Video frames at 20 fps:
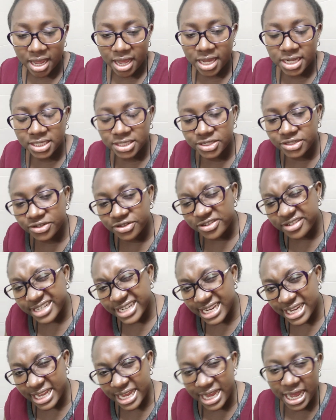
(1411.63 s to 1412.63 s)
And you
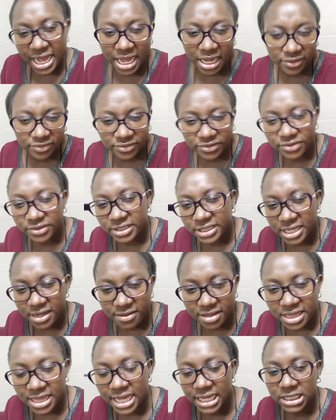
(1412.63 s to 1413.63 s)
really have to stay
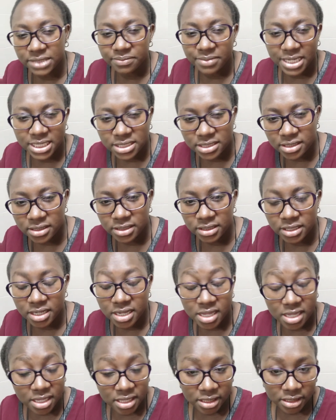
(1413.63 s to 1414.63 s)
with that person?
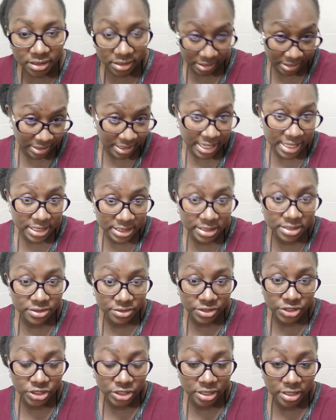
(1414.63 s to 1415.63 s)
That is
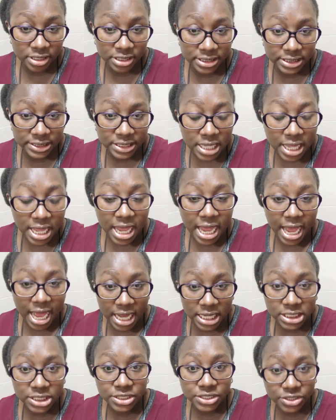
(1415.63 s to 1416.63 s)
your choice.
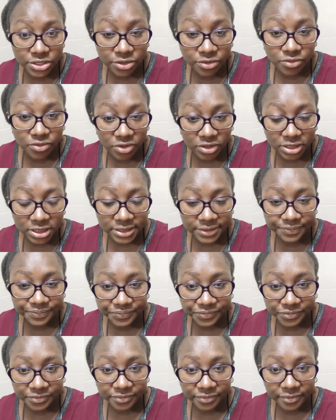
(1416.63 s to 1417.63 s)
And you know what?
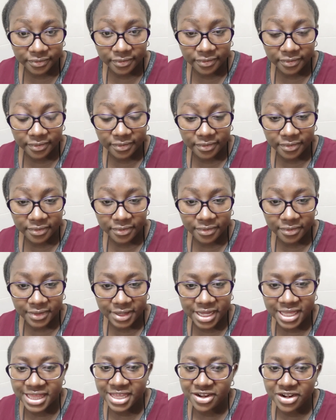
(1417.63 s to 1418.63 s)

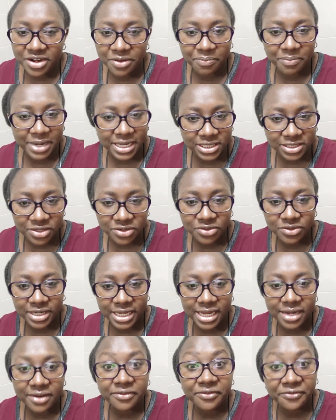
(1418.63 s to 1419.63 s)
The only person who
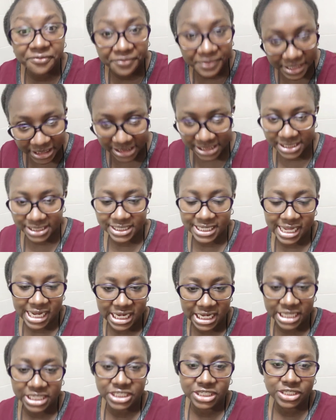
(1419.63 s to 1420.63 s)
can fix a
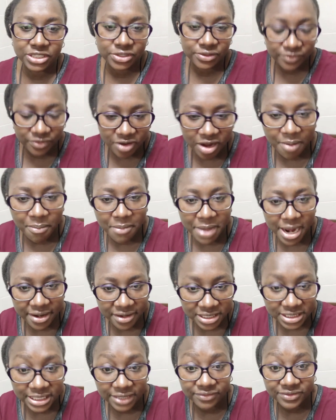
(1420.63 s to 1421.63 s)
relationship or a
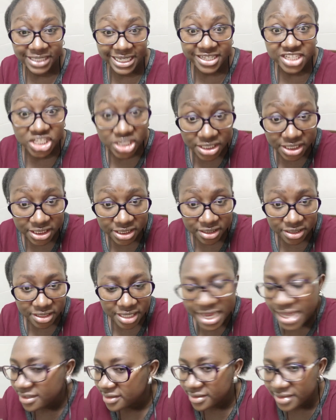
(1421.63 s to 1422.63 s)
marriage after cheating
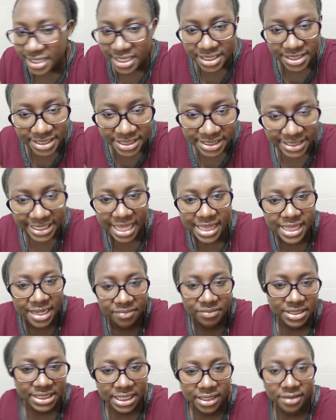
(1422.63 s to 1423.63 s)
is the cheater
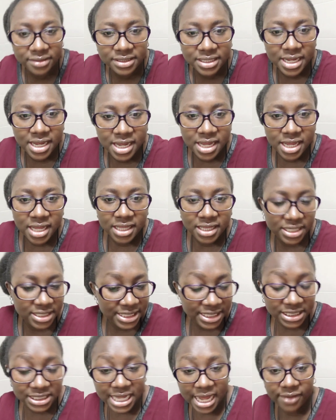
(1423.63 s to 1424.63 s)
themselves. They
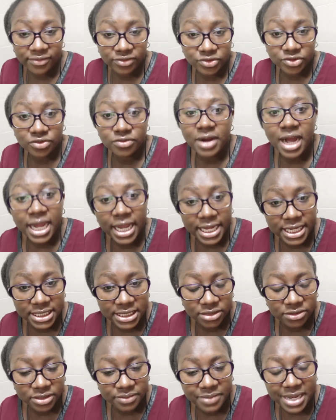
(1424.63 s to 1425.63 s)
just have to work it
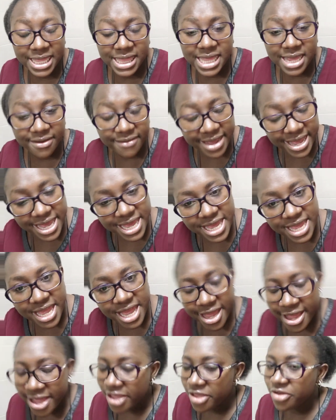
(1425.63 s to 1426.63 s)
out. By the way,
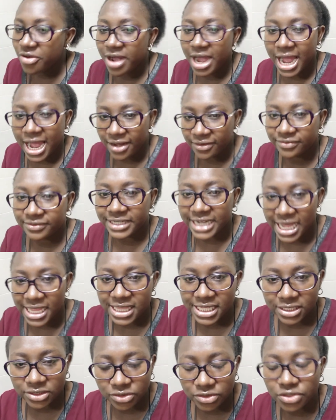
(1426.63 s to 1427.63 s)
you have
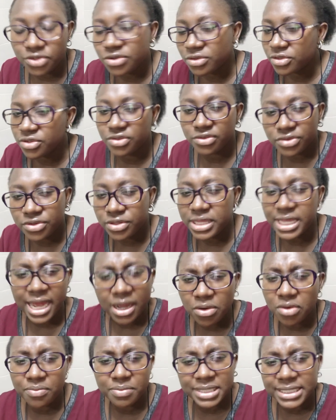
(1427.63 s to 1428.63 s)
nothing to... There
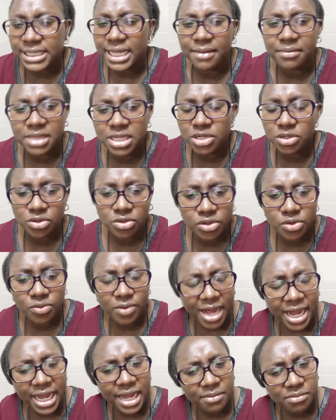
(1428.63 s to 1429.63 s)
could be something you could
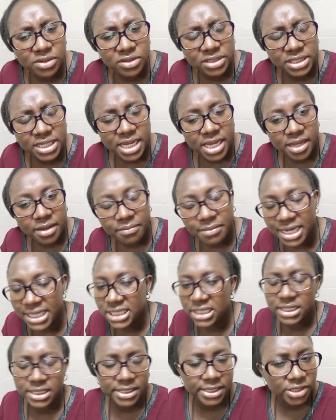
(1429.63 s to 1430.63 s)
work about, but
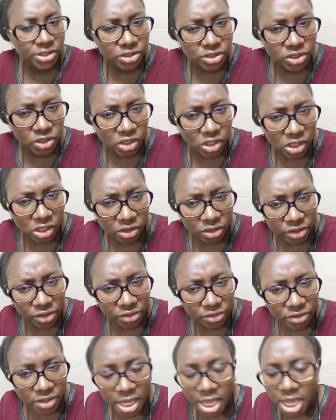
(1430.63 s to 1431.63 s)
it's not all on
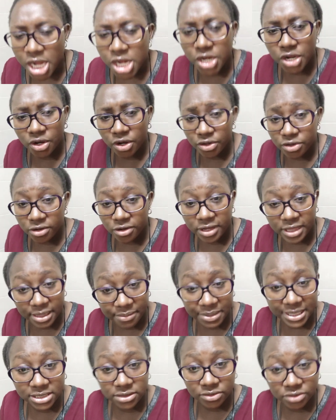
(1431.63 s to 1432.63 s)
you. No, the
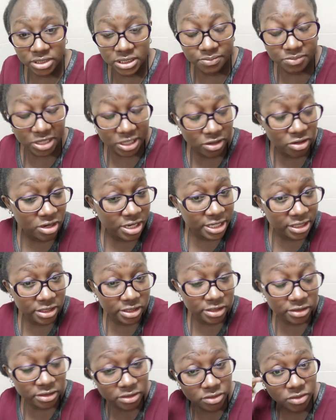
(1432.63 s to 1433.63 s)
person
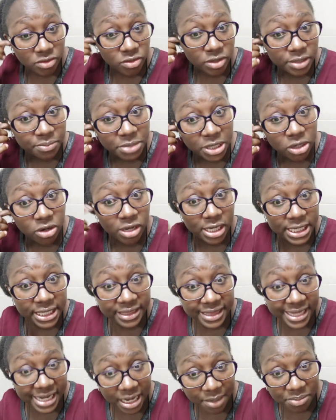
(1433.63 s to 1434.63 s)
who will be
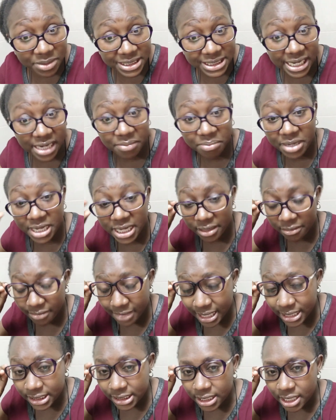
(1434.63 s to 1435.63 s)
calling therapists and paying
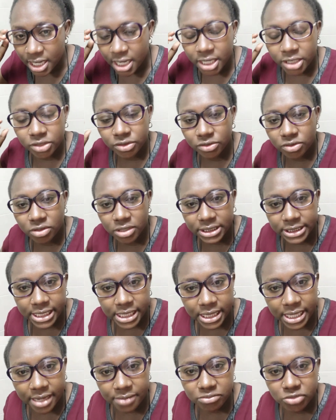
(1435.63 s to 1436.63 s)
money to go see
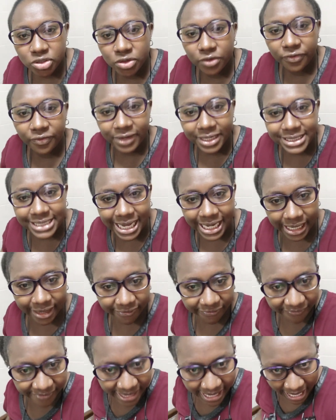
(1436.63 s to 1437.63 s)
them to fix an
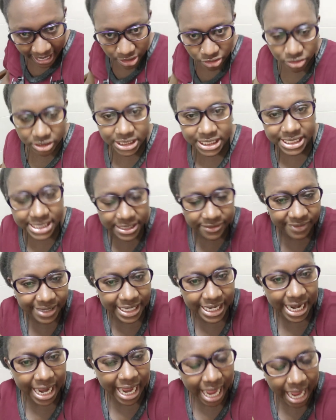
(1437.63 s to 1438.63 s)
affair. You
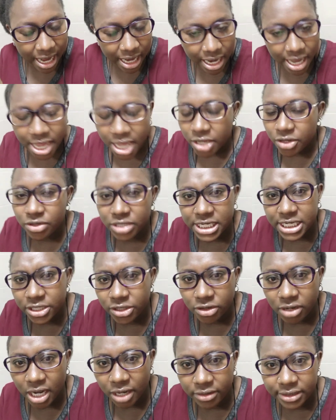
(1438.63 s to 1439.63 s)
didn't
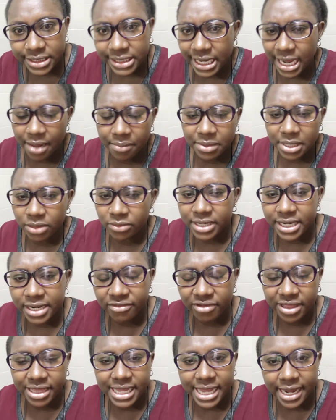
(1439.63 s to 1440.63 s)
know how it happened.
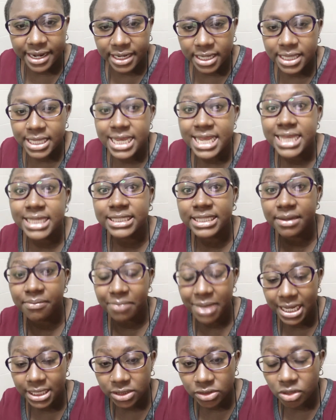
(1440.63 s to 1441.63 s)
Wherever they are, is the
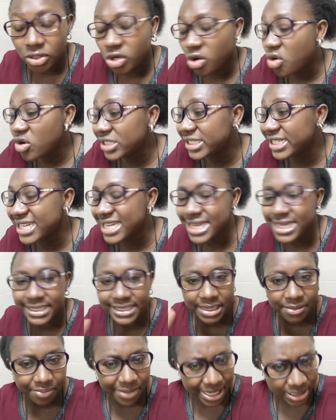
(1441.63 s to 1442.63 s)
person or she is
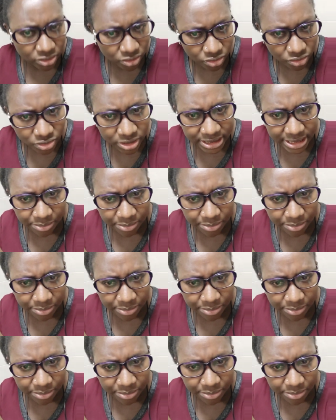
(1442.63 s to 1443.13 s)
the person who's